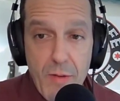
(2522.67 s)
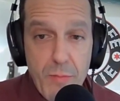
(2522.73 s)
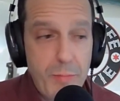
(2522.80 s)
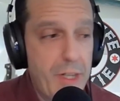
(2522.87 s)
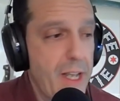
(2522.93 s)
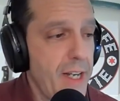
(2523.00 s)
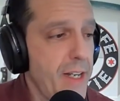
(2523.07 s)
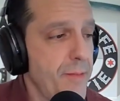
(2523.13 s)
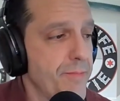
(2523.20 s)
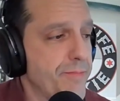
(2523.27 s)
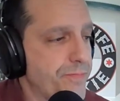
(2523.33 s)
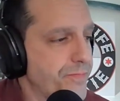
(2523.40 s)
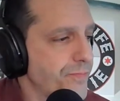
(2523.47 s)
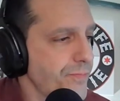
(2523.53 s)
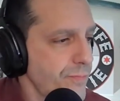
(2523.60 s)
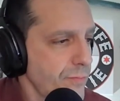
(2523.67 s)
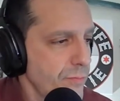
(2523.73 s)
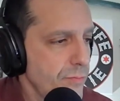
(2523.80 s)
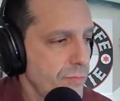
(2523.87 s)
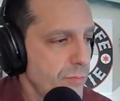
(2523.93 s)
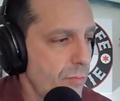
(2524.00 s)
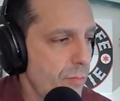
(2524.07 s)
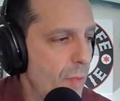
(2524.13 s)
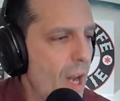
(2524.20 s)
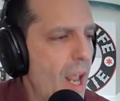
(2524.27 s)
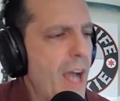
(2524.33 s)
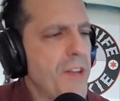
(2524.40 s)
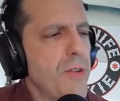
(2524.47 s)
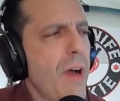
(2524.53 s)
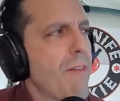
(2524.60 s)
blade. I
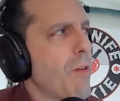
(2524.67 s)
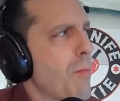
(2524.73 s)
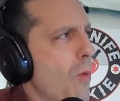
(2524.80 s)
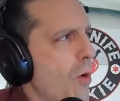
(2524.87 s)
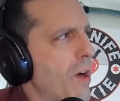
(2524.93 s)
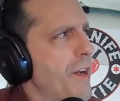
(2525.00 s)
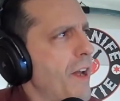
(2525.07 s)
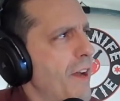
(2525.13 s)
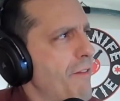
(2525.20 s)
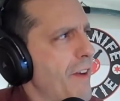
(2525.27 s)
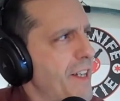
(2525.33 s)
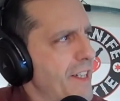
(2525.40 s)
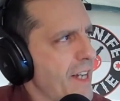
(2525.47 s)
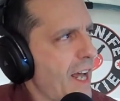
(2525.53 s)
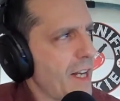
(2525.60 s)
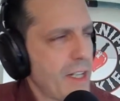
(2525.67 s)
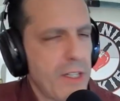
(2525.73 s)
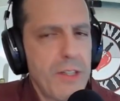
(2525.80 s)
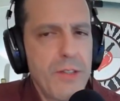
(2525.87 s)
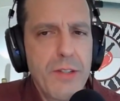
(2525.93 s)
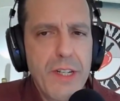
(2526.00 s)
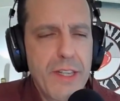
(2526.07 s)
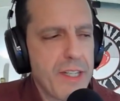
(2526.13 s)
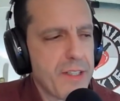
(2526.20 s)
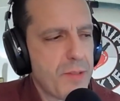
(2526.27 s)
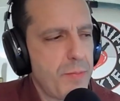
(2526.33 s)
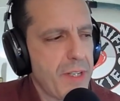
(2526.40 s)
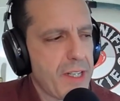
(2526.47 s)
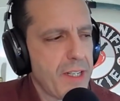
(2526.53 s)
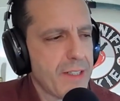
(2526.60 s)
do have a Mora knife I did not include in this
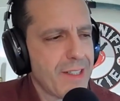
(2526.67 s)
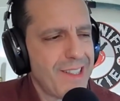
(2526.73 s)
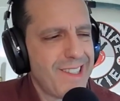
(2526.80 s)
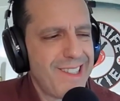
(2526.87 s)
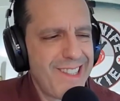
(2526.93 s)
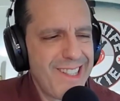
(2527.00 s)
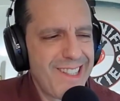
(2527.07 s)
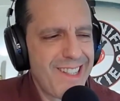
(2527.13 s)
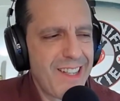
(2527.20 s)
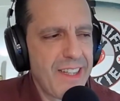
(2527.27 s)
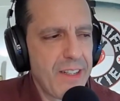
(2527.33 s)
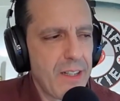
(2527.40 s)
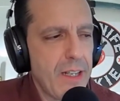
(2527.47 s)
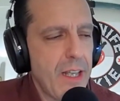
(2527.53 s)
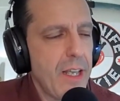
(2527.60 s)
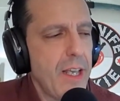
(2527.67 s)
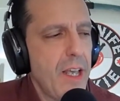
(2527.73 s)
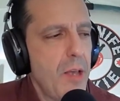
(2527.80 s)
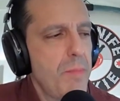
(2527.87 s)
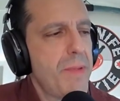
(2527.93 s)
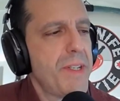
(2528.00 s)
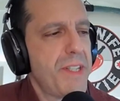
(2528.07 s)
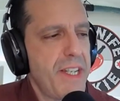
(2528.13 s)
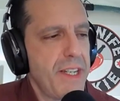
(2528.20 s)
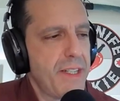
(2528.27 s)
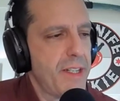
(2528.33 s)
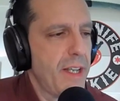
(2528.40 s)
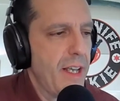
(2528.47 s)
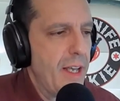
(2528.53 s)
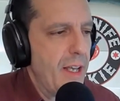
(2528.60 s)
because it's just a little
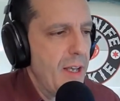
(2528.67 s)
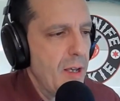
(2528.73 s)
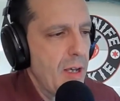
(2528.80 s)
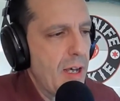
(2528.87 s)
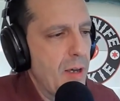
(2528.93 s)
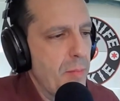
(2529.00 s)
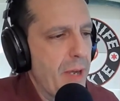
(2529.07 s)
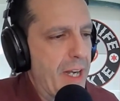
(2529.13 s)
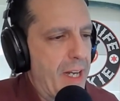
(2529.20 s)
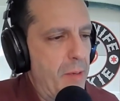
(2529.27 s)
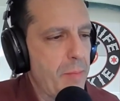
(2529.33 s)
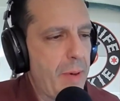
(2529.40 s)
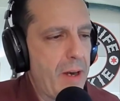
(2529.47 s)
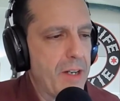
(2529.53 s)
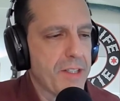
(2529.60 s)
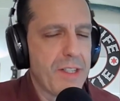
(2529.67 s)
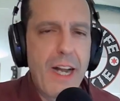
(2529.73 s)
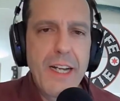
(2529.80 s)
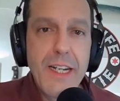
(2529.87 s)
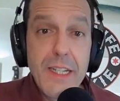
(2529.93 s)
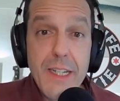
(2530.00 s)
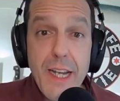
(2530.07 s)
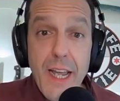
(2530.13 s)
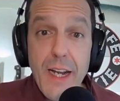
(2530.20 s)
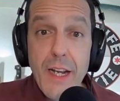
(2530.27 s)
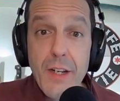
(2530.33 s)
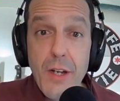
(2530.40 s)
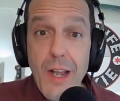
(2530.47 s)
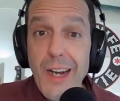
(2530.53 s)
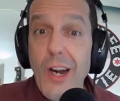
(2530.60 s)
petite by comparison. I need to get
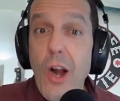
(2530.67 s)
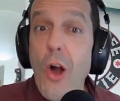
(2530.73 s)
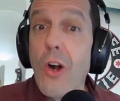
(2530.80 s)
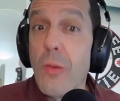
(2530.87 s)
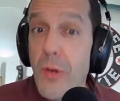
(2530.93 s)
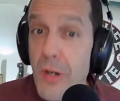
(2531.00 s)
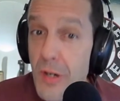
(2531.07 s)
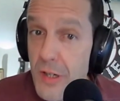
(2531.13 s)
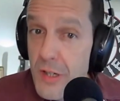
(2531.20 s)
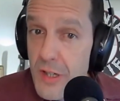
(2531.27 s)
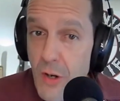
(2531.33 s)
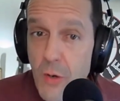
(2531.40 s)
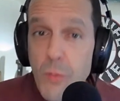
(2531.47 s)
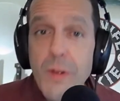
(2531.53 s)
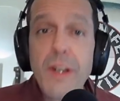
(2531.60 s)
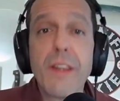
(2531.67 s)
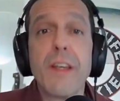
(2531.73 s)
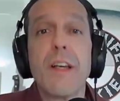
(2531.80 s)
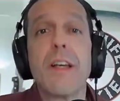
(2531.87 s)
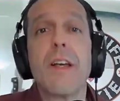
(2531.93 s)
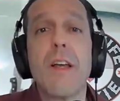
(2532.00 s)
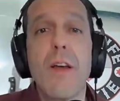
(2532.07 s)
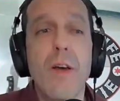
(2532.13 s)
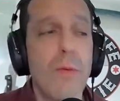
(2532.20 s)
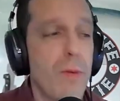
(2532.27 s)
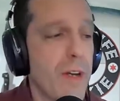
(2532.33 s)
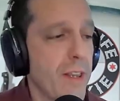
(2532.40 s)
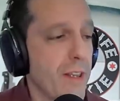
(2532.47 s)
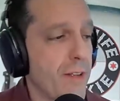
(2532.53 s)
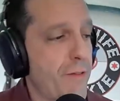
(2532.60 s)
a Garber or one of
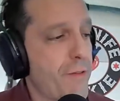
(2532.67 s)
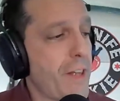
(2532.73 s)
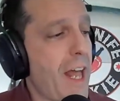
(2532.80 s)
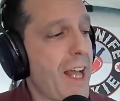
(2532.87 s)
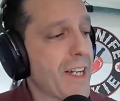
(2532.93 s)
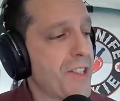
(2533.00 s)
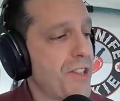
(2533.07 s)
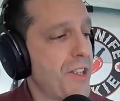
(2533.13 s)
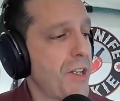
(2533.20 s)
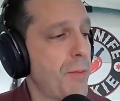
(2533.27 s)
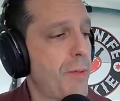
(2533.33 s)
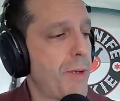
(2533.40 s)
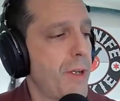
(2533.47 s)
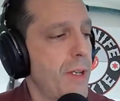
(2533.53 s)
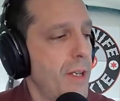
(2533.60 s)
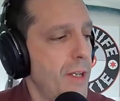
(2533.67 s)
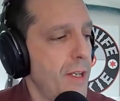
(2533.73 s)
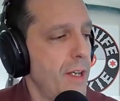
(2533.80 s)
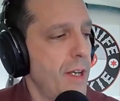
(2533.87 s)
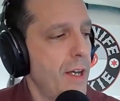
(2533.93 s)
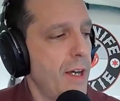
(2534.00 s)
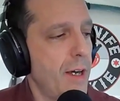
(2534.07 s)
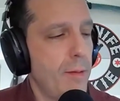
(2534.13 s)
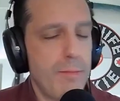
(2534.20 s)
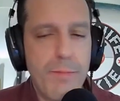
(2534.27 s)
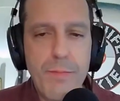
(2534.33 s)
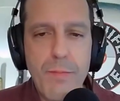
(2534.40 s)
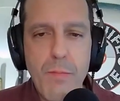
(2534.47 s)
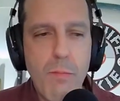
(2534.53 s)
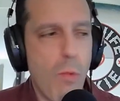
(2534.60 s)
the flagship
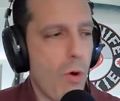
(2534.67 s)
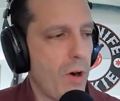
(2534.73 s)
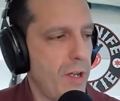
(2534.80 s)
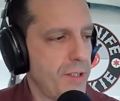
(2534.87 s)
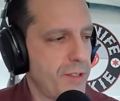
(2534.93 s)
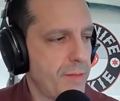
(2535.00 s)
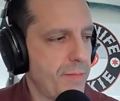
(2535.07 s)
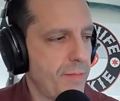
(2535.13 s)
Moras.